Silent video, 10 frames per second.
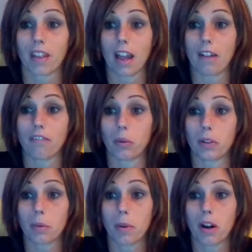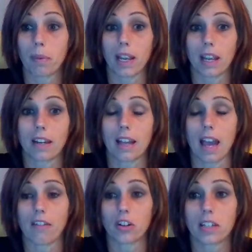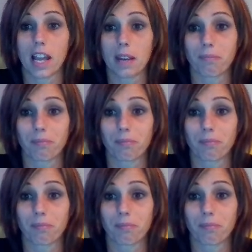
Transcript: Have fun with your berry picking. Have a good day.